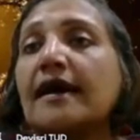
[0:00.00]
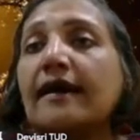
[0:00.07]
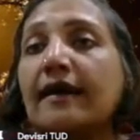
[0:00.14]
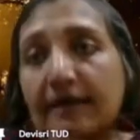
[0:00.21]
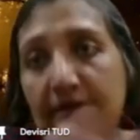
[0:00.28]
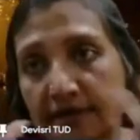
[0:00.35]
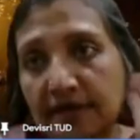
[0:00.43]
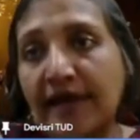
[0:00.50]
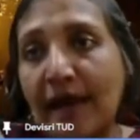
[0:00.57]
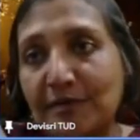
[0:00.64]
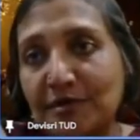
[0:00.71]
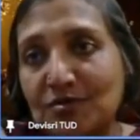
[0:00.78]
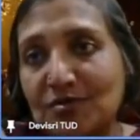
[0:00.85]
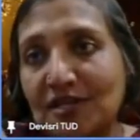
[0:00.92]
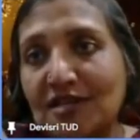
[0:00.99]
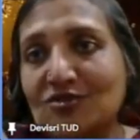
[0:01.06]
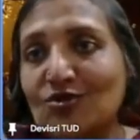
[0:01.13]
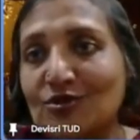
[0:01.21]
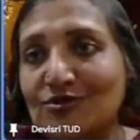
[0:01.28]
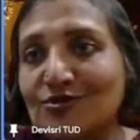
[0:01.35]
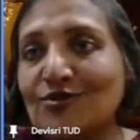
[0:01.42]
It happens with us
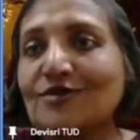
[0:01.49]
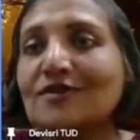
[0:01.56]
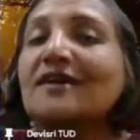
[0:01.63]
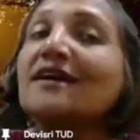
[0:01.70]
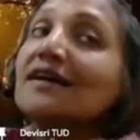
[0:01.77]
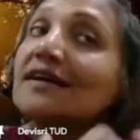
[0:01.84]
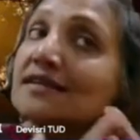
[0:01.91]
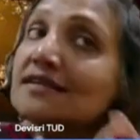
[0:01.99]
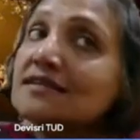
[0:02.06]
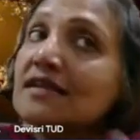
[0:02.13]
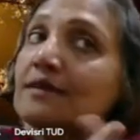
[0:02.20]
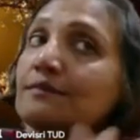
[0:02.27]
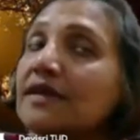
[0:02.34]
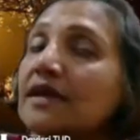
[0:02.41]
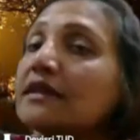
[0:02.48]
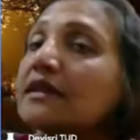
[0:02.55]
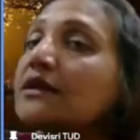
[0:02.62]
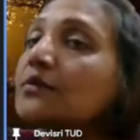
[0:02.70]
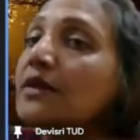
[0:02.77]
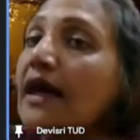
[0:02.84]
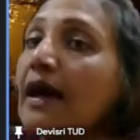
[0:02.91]
also. The same thing that
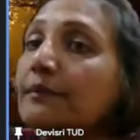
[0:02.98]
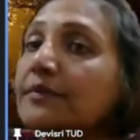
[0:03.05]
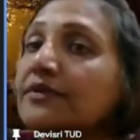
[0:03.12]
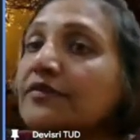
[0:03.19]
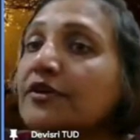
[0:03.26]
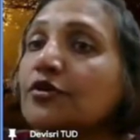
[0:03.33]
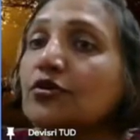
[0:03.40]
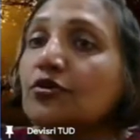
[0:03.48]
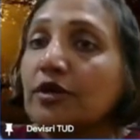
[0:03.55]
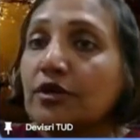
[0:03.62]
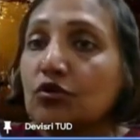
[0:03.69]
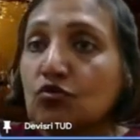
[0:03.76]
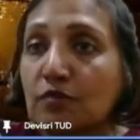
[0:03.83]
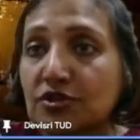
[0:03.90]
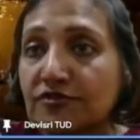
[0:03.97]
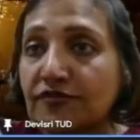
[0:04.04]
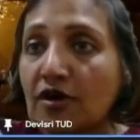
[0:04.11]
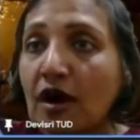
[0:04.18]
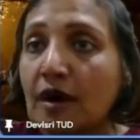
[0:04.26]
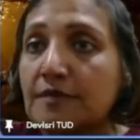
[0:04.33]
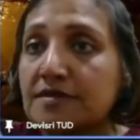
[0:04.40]
will happen when you're doing too much of
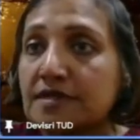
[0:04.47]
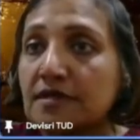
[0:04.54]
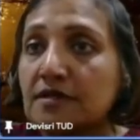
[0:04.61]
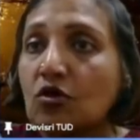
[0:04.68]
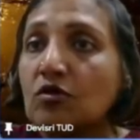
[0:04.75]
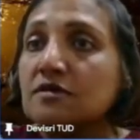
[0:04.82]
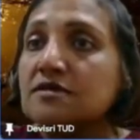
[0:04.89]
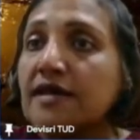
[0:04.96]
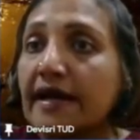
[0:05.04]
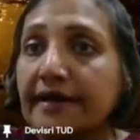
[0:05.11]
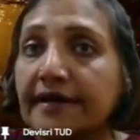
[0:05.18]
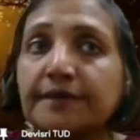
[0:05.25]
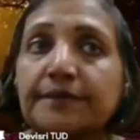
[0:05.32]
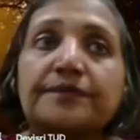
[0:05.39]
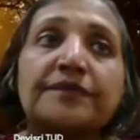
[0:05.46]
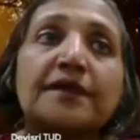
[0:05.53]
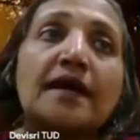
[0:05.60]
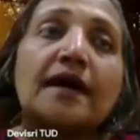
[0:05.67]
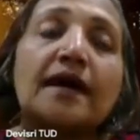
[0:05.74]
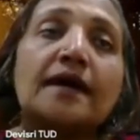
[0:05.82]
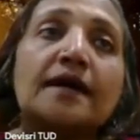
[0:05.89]
carbs in a dog's diet.
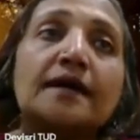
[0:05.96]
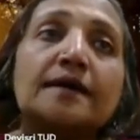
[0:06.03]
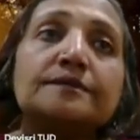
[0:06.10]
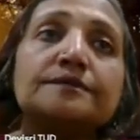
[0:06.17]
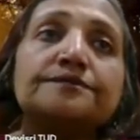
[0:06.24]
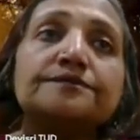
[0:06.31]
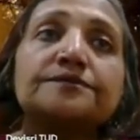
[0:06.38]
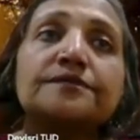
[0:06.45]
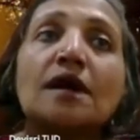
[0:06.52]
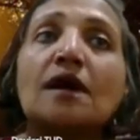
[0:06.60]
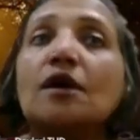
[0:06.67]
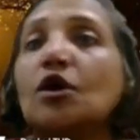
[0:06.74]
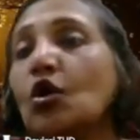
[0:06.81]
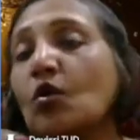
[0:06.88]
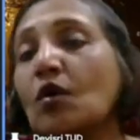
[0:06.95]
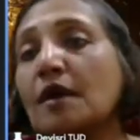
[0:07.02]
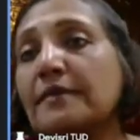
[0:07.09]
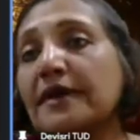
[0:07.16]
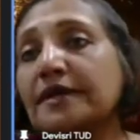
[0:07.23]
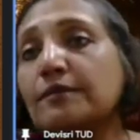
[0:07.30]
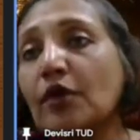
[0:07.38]
Lower
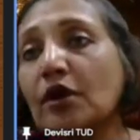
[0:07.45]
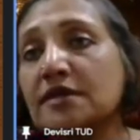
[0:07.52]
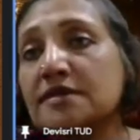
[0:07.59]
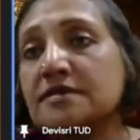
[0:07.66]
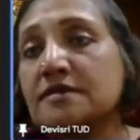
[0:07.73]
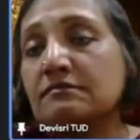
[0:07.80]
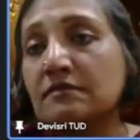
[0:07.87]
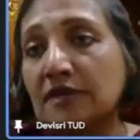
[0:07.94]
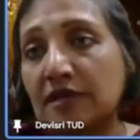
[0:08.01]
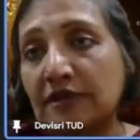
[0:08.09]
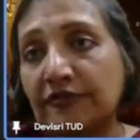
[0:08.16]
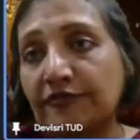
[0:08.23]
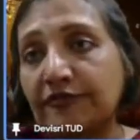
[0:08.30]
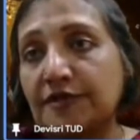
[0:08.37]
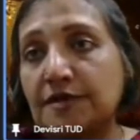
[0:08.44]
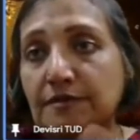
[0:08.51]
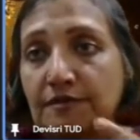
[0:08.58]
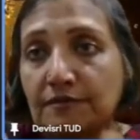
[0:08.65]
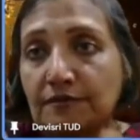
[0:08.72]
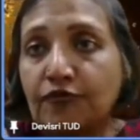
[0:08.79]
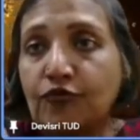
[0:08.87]
metabolism, if
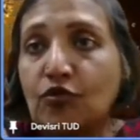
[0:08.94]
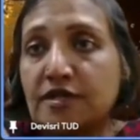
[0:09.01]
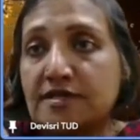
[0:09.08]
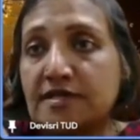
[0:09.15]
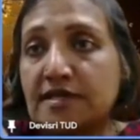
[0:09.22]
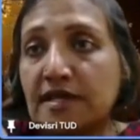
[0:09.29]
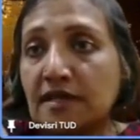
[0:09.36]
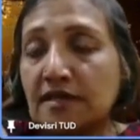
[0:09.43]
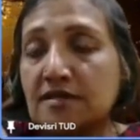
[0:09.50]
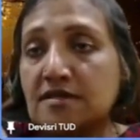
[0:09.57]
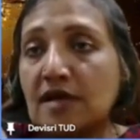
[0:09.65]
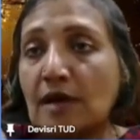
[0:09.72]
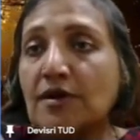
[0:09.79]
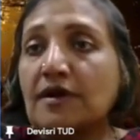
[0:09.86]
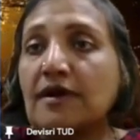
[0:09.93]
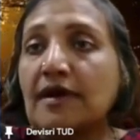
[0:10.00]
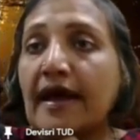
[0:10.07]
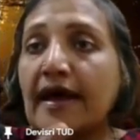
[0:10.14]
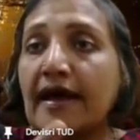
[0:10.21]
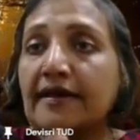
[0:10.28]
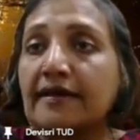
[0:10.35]
food is sitting in the stomach
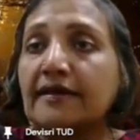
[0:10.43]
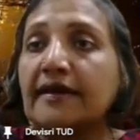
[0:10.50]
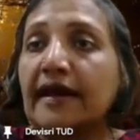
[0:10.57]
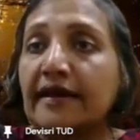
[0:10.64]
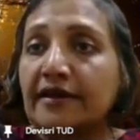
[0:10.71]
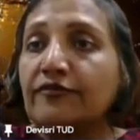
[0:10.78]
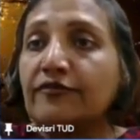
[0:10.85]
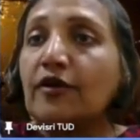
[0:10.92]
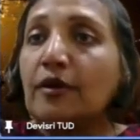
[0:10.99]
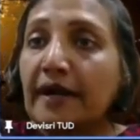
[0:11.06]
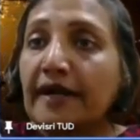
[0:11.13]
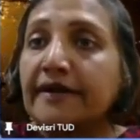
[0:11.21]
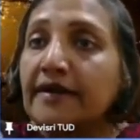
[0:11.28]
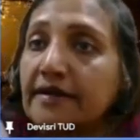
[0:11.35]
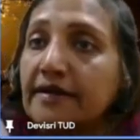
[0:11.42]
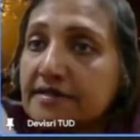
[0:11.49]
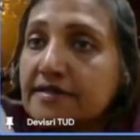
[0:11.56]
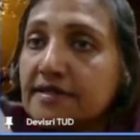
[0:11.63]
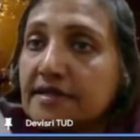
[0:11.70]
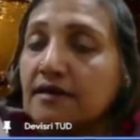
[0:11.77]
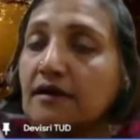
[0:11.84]
and getting fermented, it's
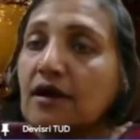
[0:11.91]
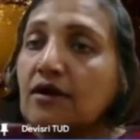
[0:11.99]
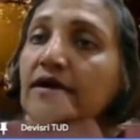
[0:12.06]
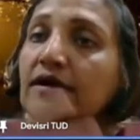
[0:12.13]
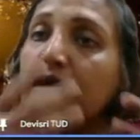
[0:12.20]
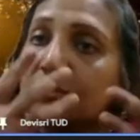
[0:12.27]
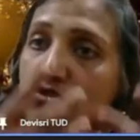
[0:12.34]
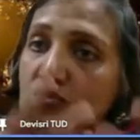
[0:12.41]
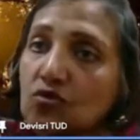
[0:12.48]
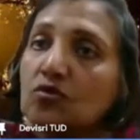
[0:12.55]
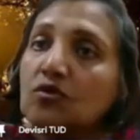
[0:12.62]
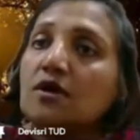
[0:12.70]
sitting around, and so